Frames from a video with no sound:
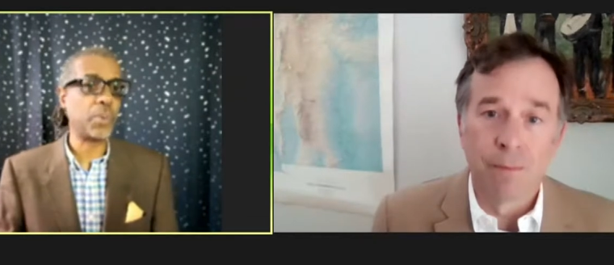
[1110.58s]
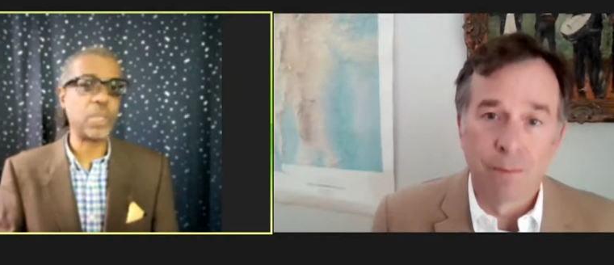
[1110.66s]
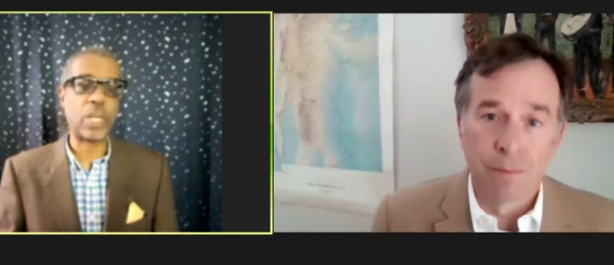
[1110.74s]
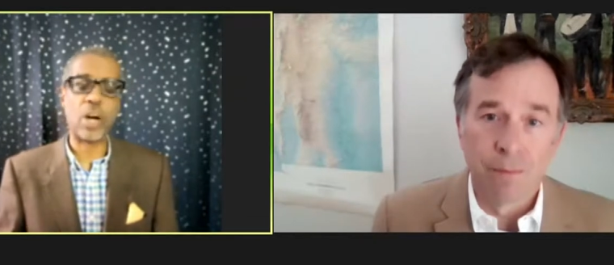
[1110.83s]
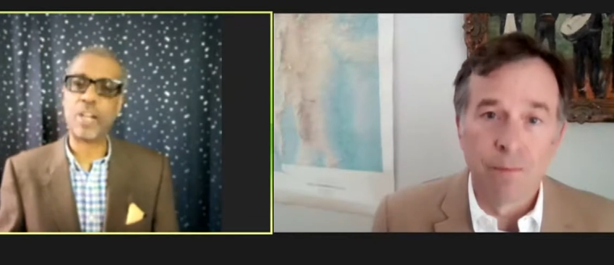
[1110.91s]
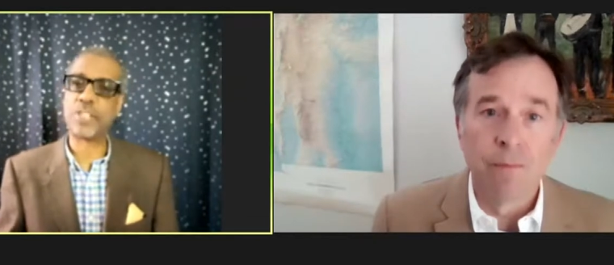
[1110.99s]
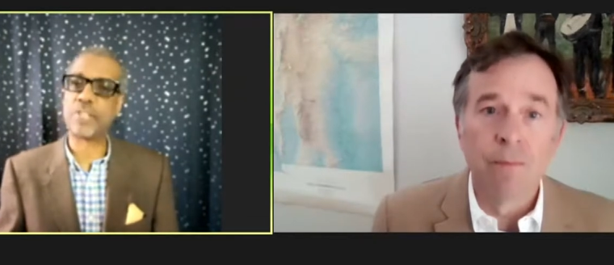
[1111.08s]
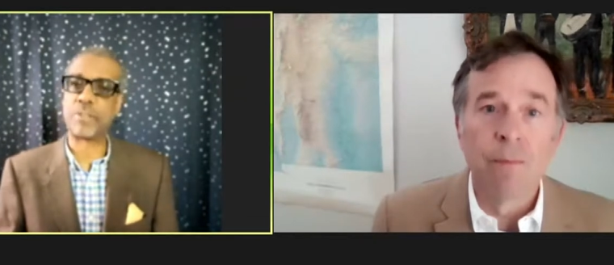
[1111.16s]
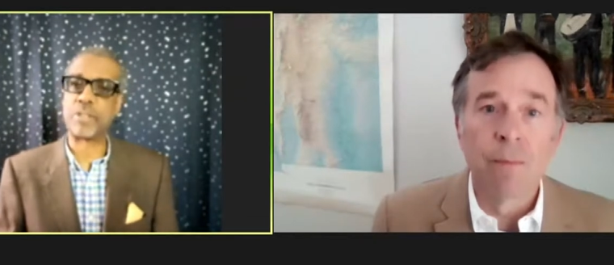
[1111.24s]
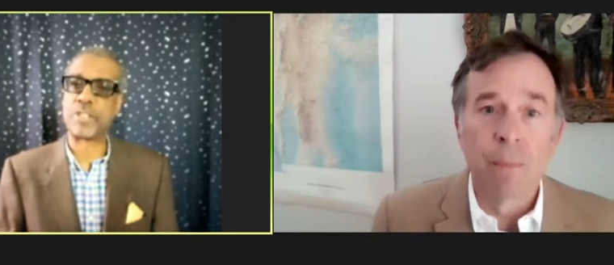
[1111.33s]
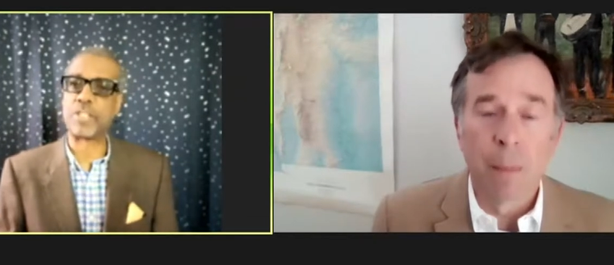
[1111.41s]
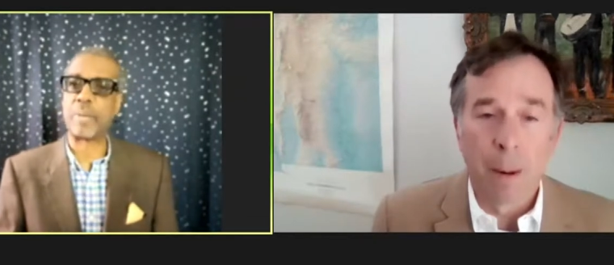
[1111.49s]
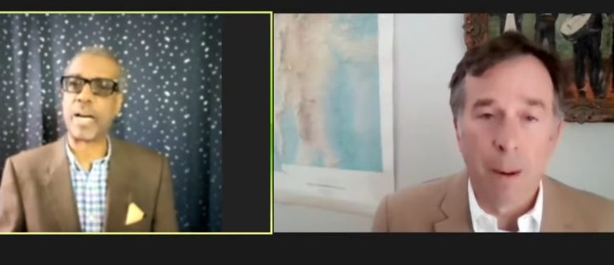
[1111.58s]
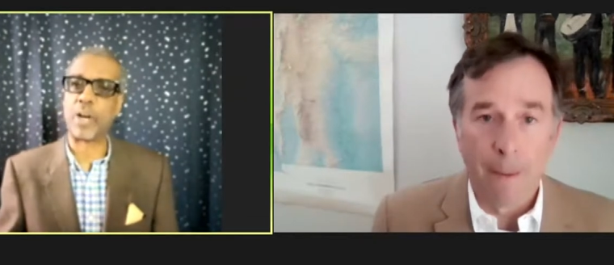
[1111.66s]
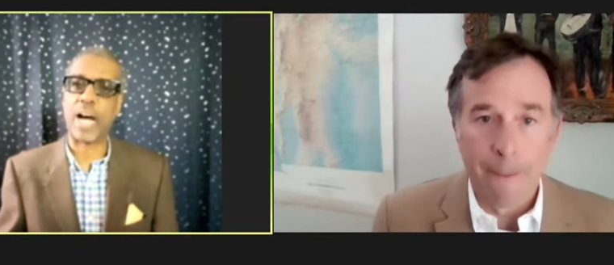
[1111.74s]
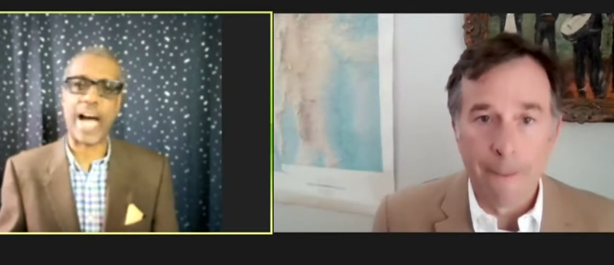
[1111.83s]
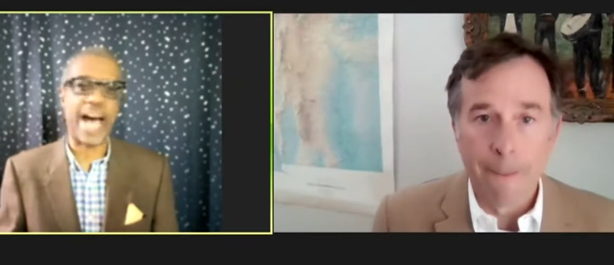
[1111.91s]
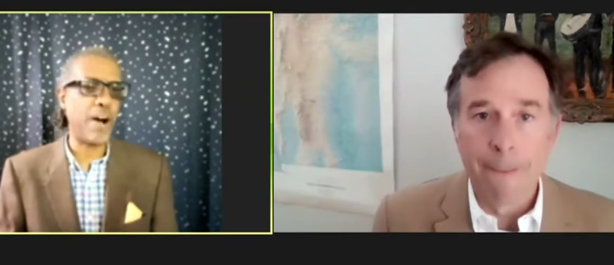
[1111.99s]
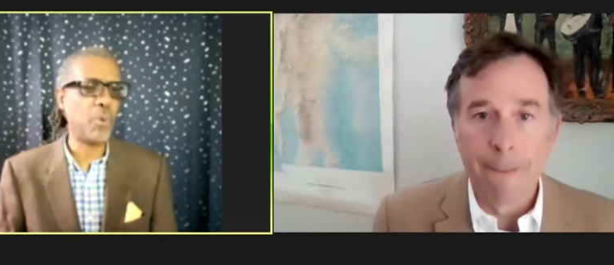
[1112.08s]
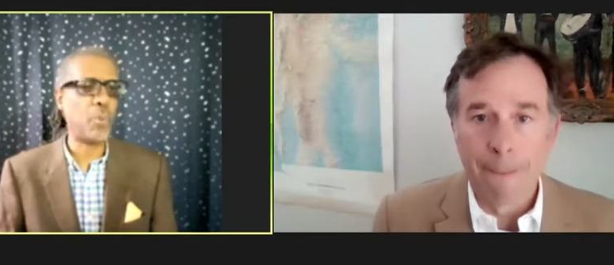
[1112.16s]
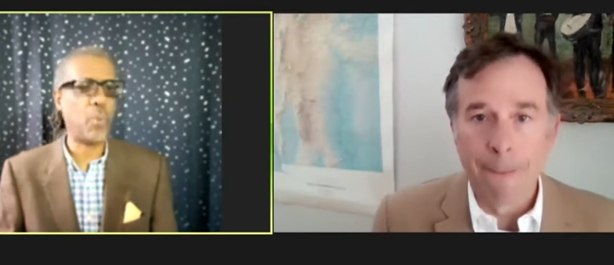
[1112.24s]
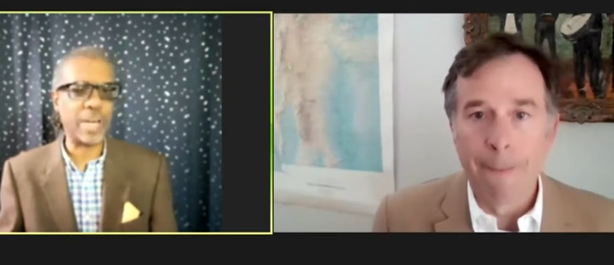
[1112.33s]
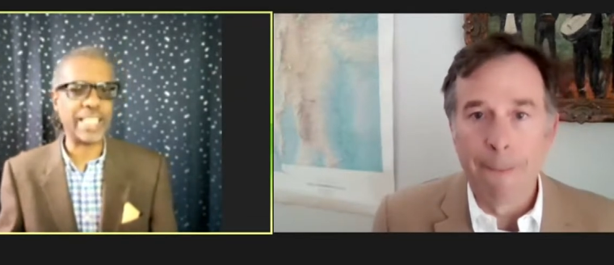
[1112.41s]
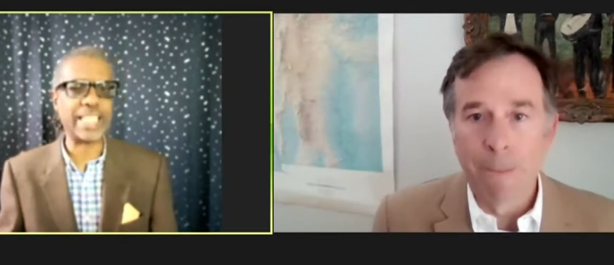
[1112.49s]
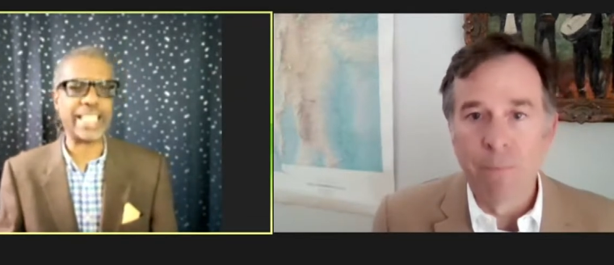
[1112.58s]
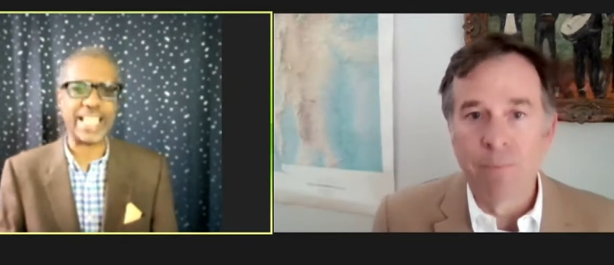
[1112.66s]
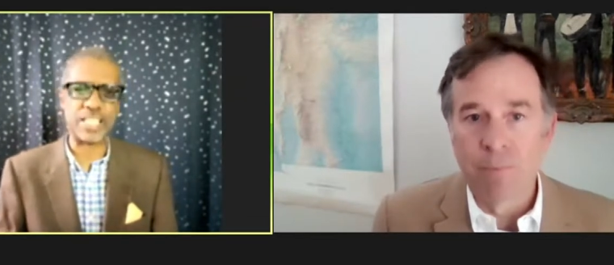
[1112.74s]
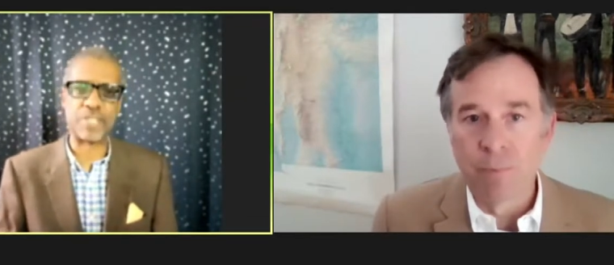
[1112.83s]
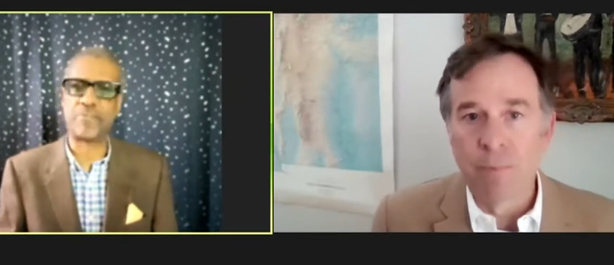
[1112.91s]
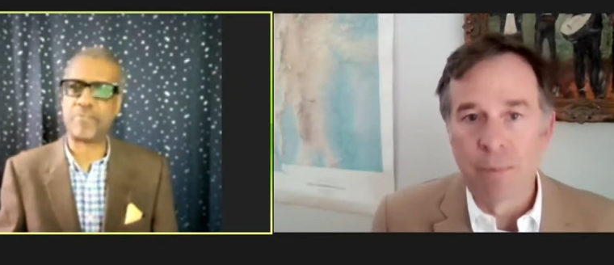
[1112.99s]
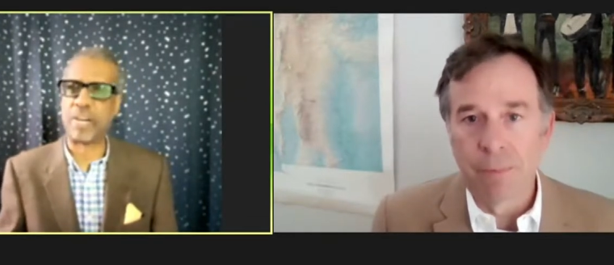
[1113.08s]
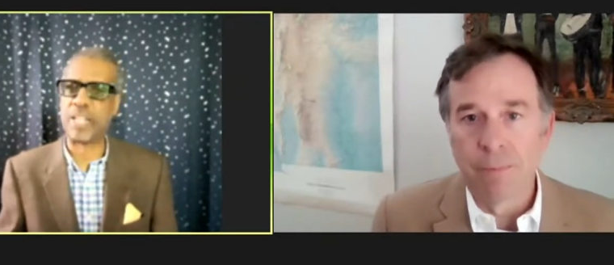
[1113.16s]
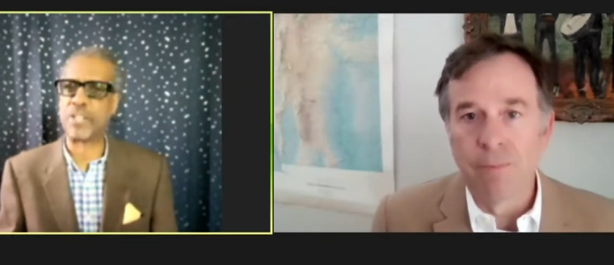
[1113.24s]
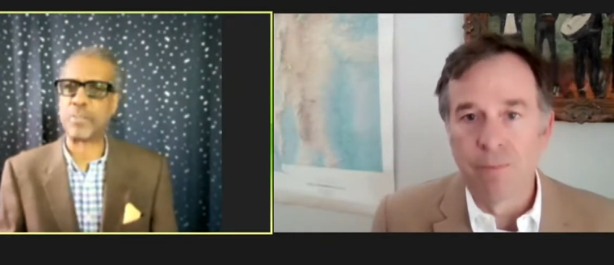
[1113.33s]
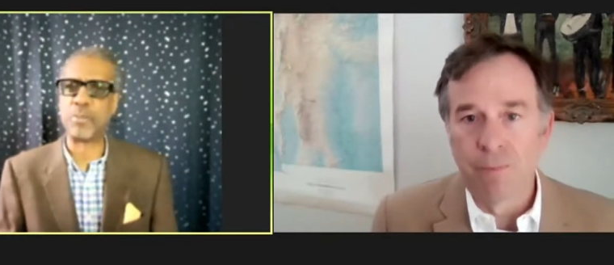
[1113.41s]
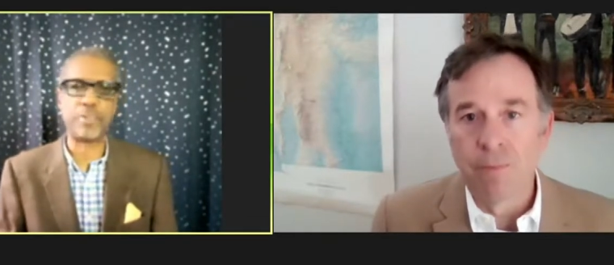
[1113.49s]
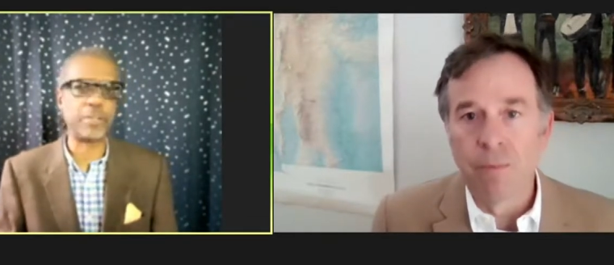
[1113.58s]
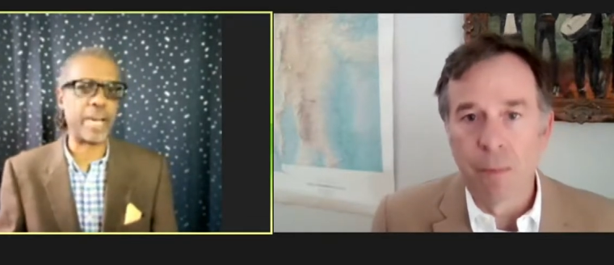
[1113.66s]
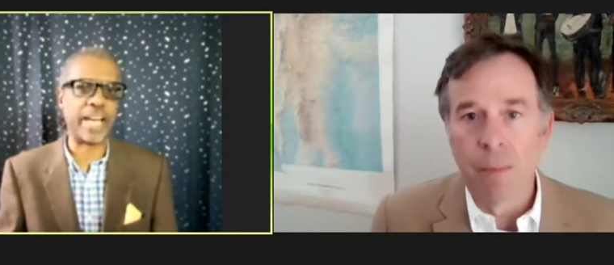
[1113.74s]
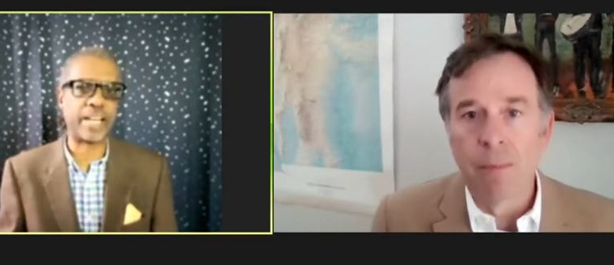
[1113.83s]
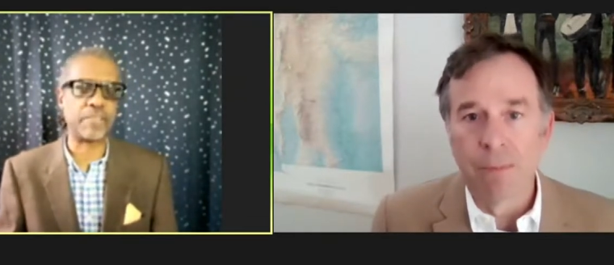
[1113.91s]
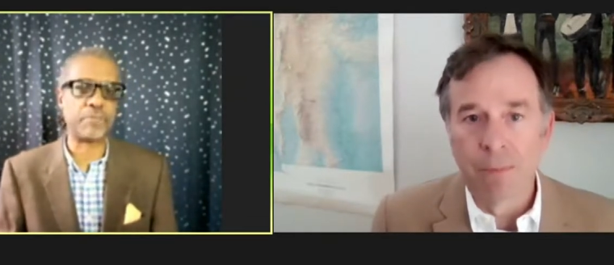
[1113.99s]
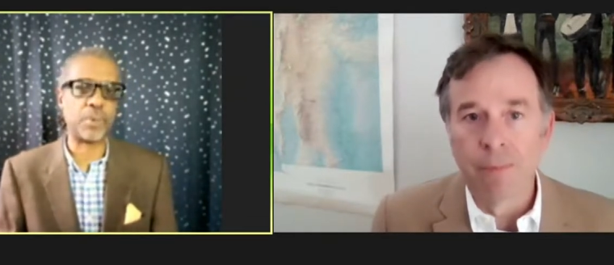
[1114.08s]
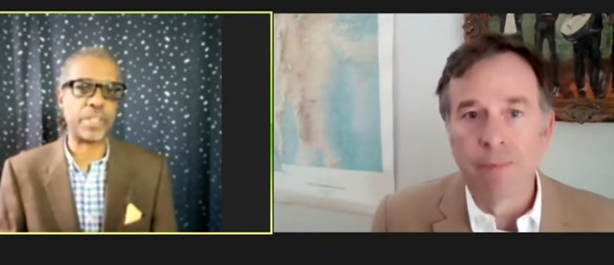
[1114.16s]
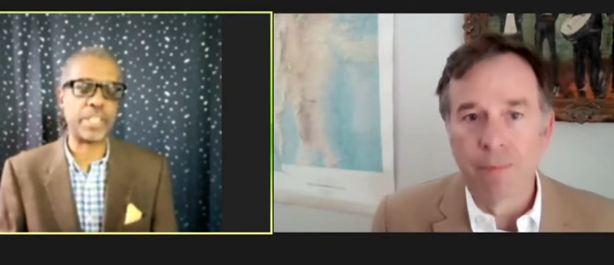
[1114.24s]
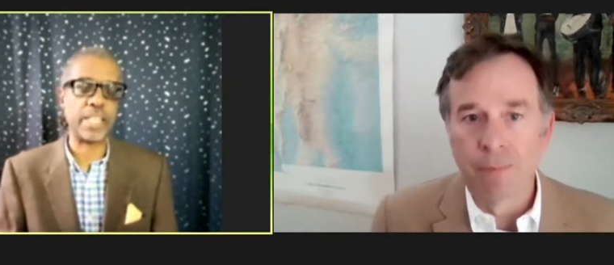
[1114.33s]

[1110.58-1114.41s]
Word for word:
Speaker 1: controversy about how one gets funds moving back and forth.